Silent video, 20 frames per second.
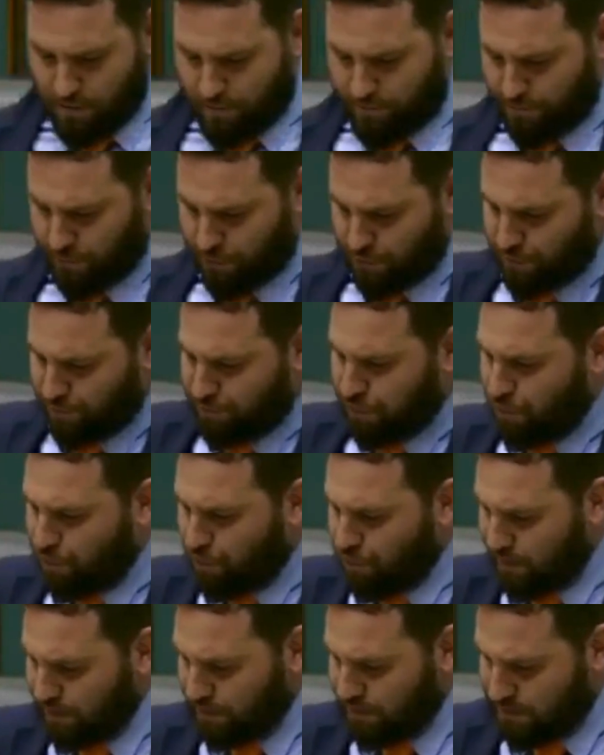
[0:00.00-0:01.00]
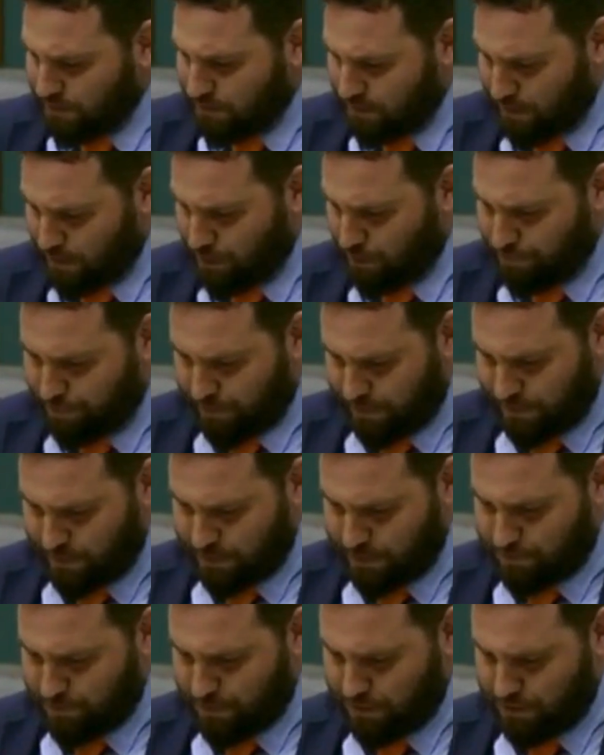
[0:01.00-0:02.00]
for supporting the
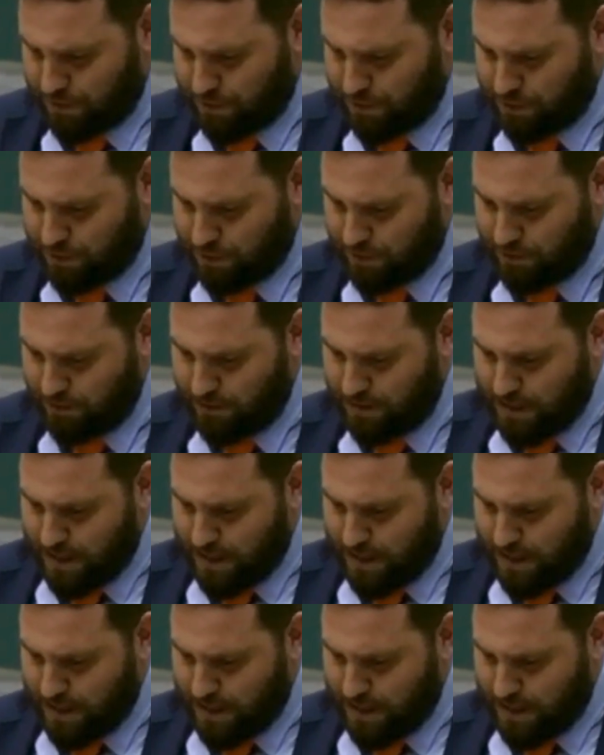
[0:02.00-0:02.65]
CLP's position.